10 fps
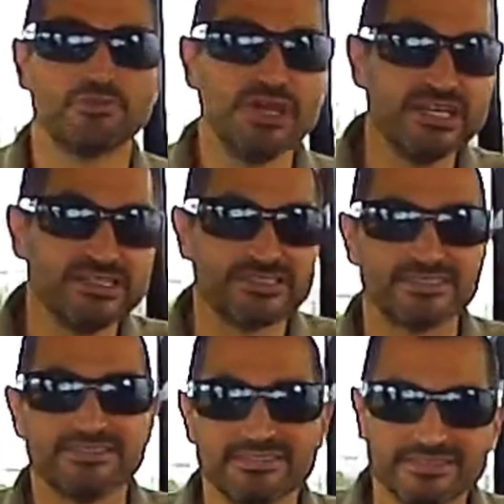
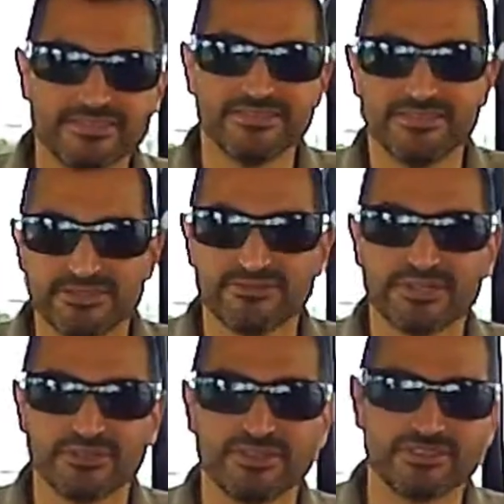weight, you're
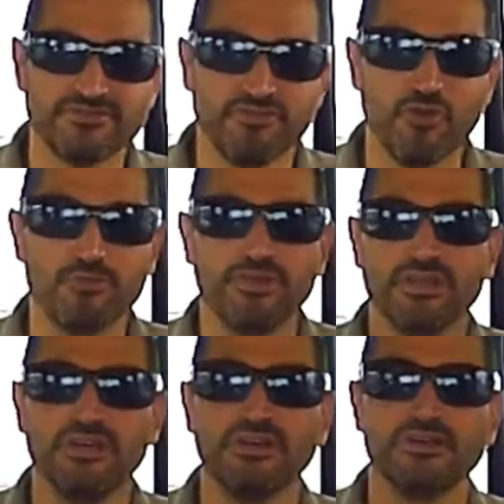there's a
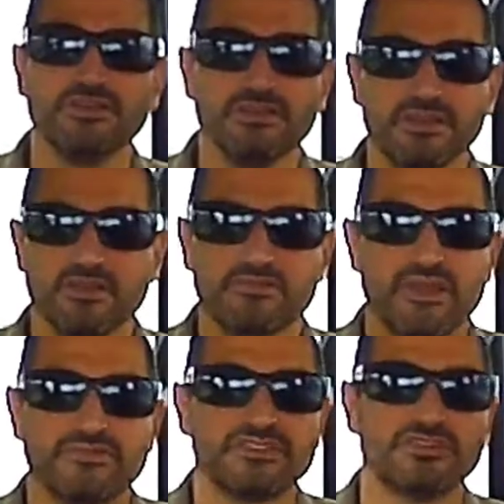formula that you have to
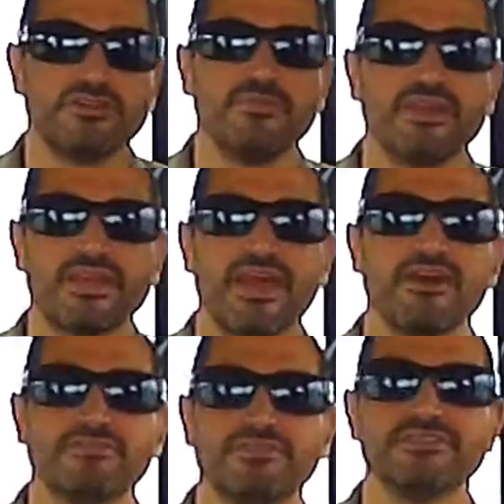have a certain amount of
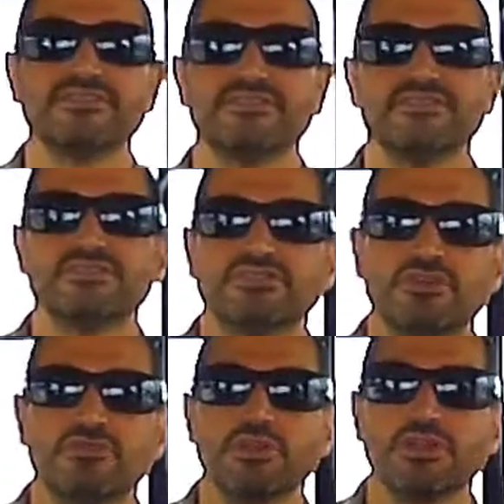calories. Right.
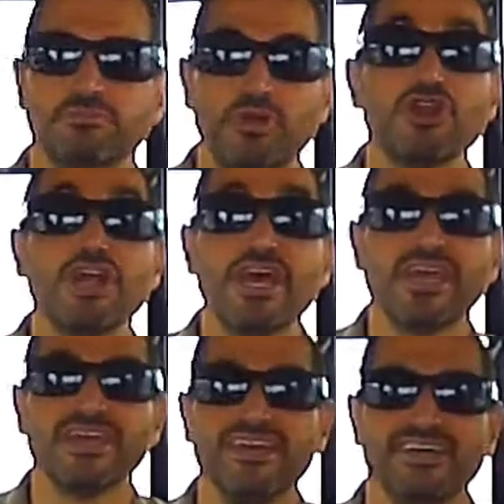So really per
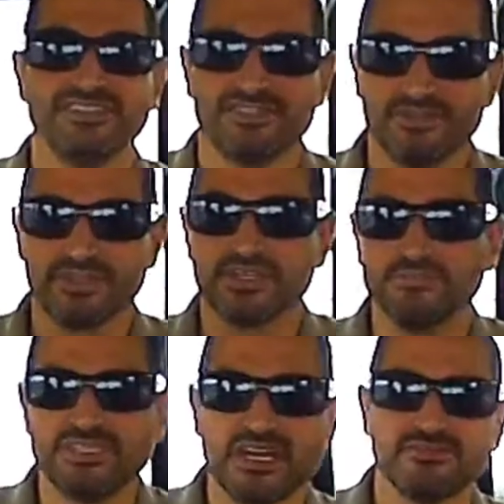day. So right. it
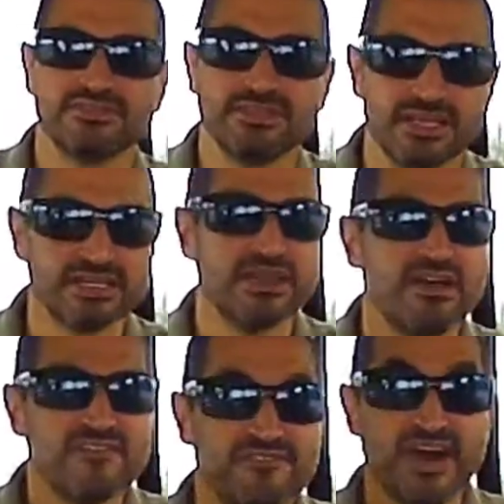comes down to like
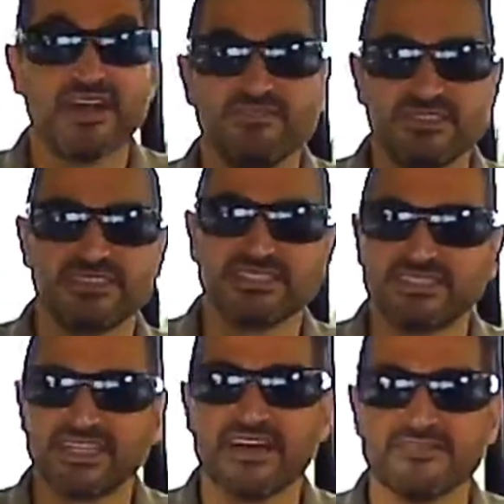five to
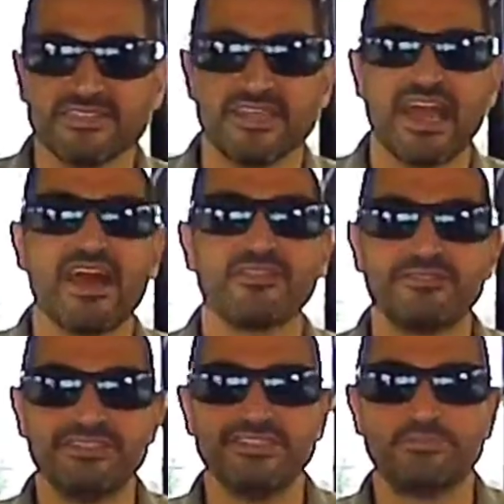six thousand
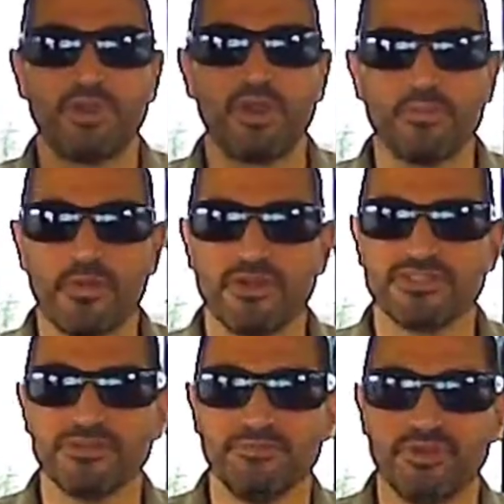calories per
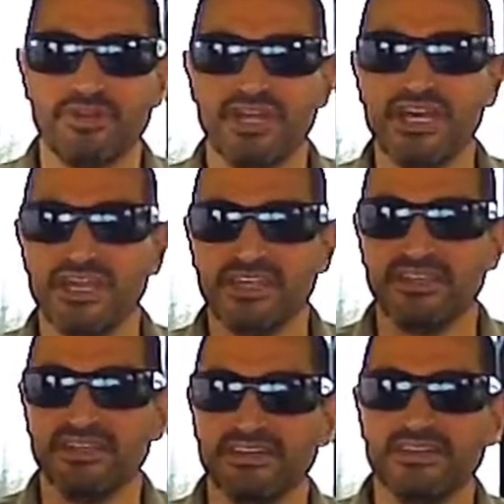person per day.
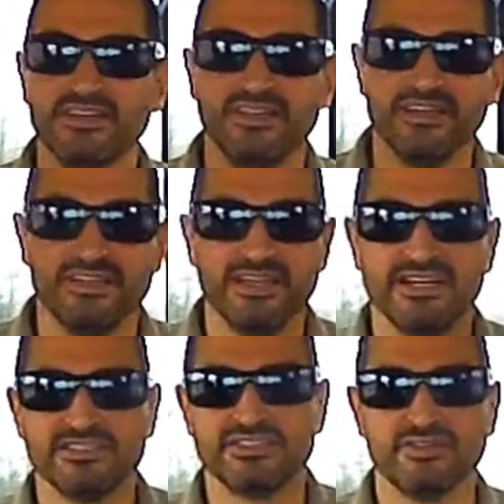Per day, yeah.
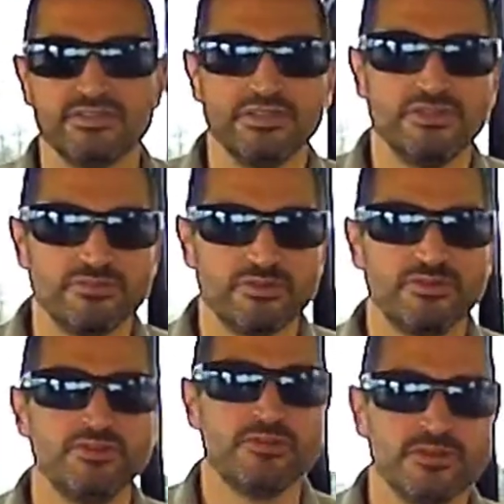Yeah. So uh, you know where
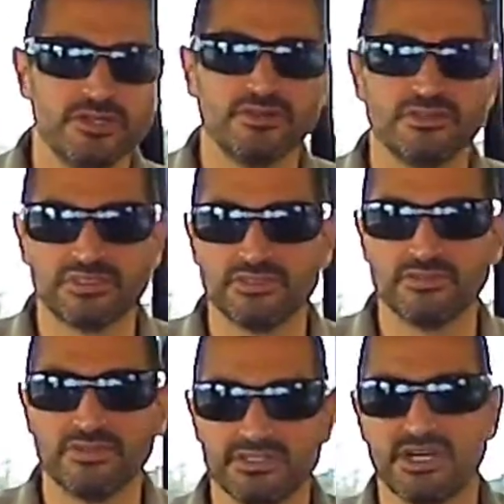we normally go to the
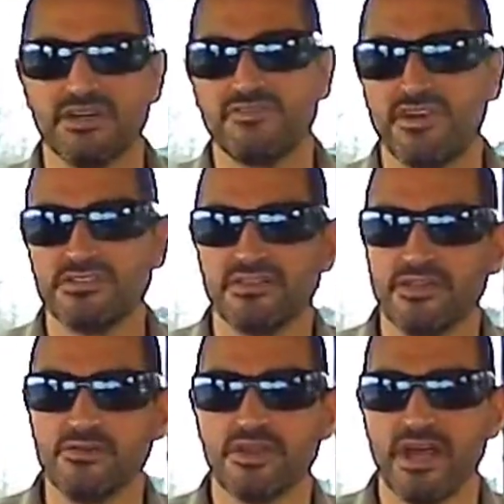store and try to find the
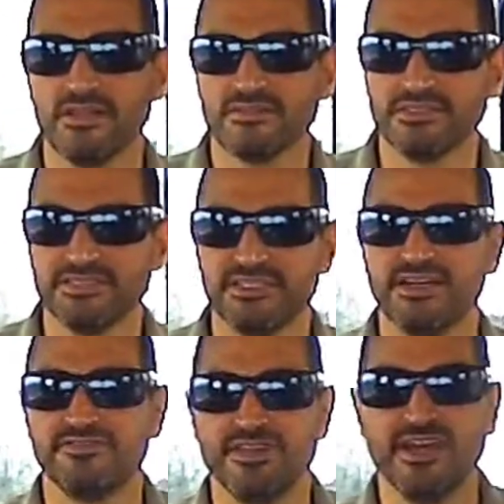low calorie
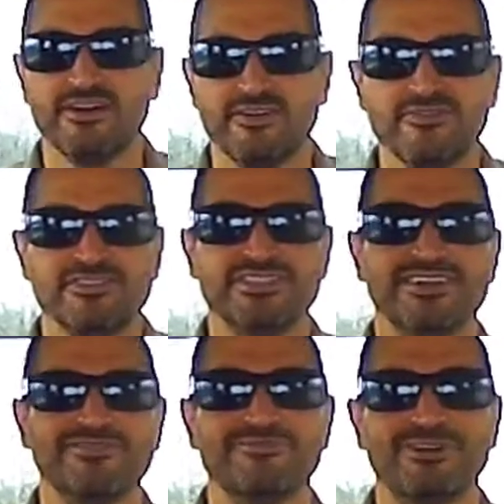stuff. Now all of a
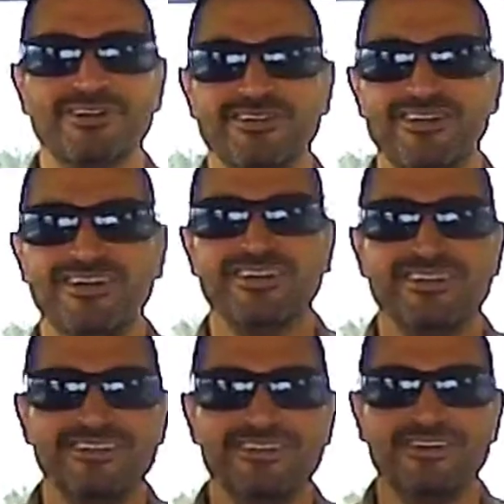sudden we're,
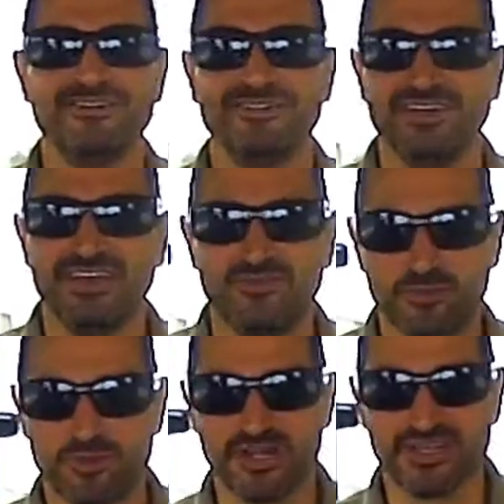you know, if
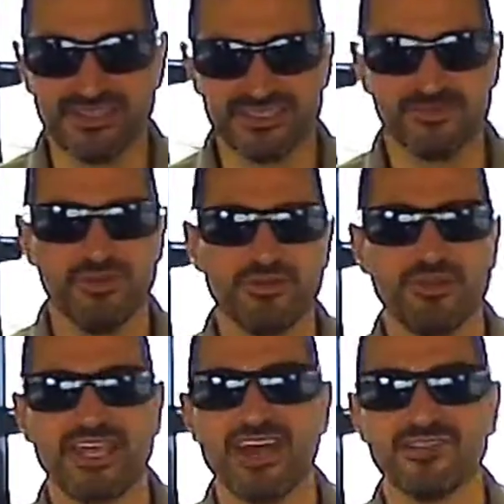we're bringing this, it better
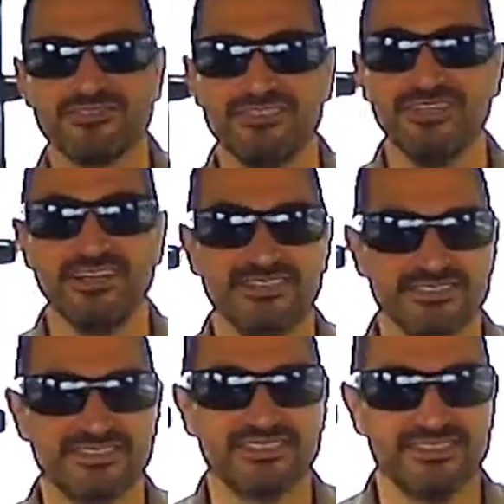be calorie
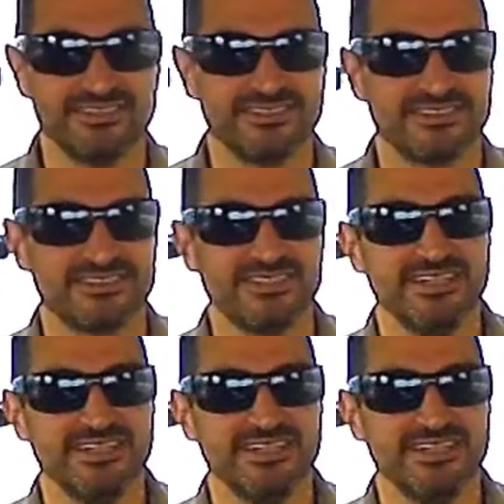dense because